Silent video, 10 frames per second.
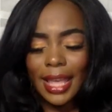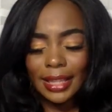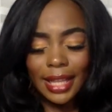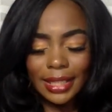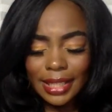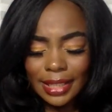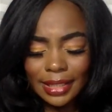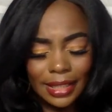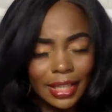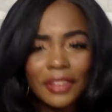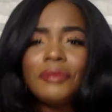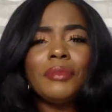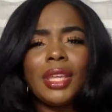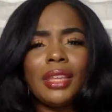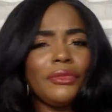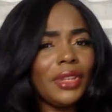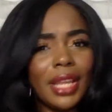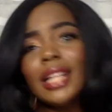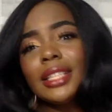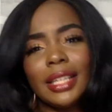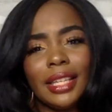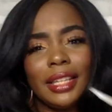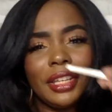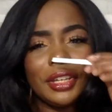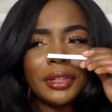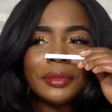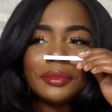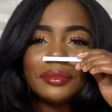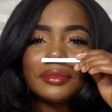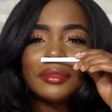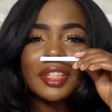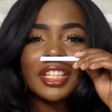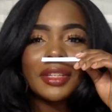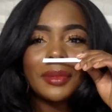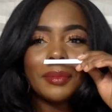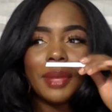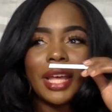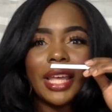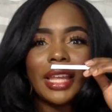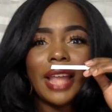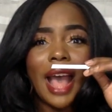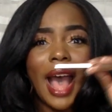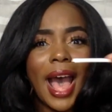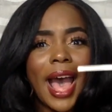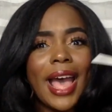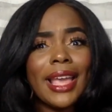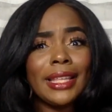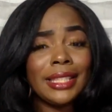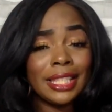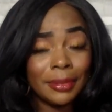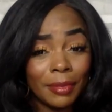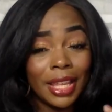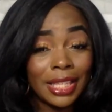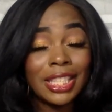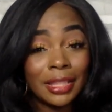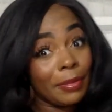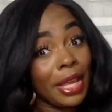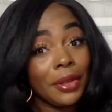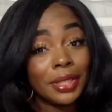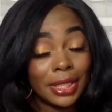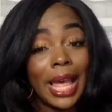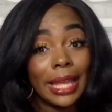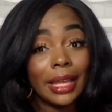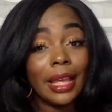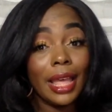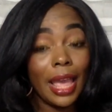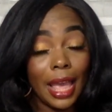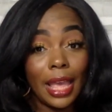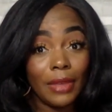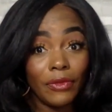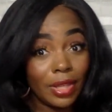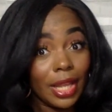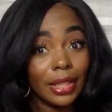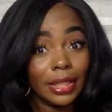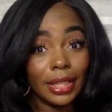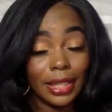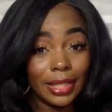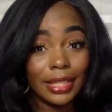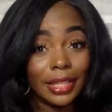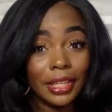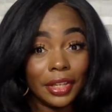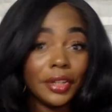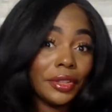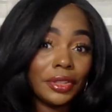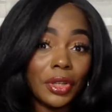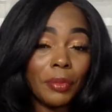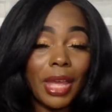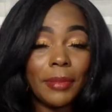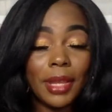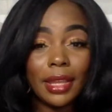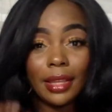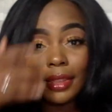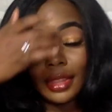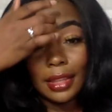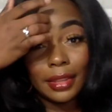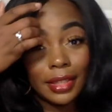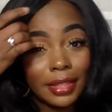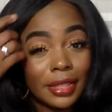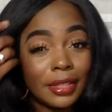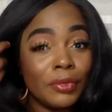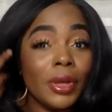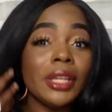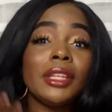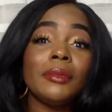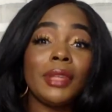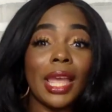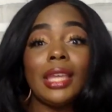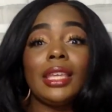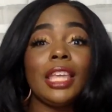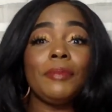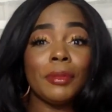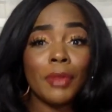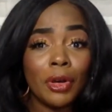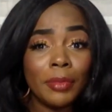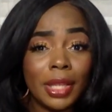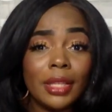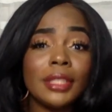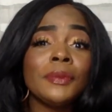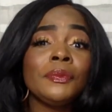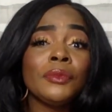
It doesn't give me vanilla in here, but I it smells like a vanilla is in here. So maybe this is one of them gatekeeping moments